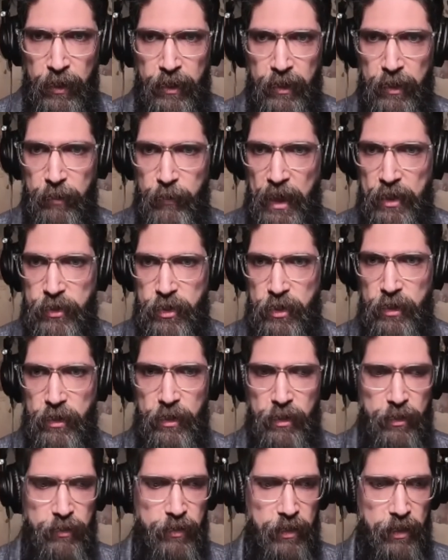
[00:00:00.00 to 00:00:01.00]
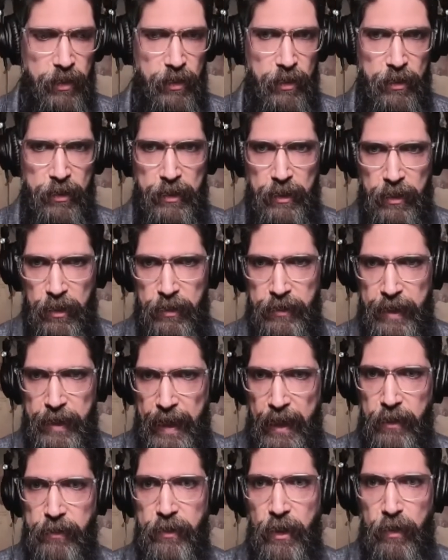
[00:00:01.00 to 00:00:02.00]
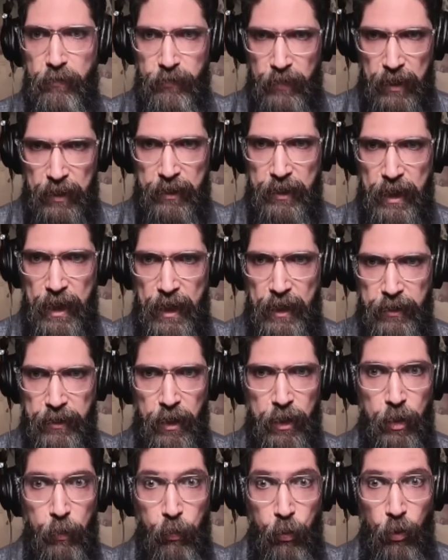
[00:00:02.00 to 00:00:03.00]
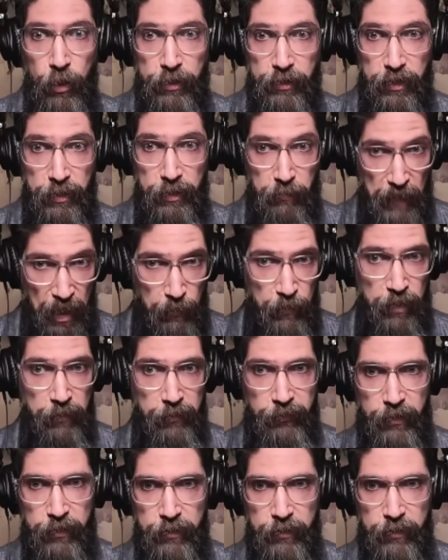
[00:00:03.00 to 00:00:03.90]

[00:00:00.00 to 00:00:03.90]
Imagine the head of Al-Qaeda appointed members in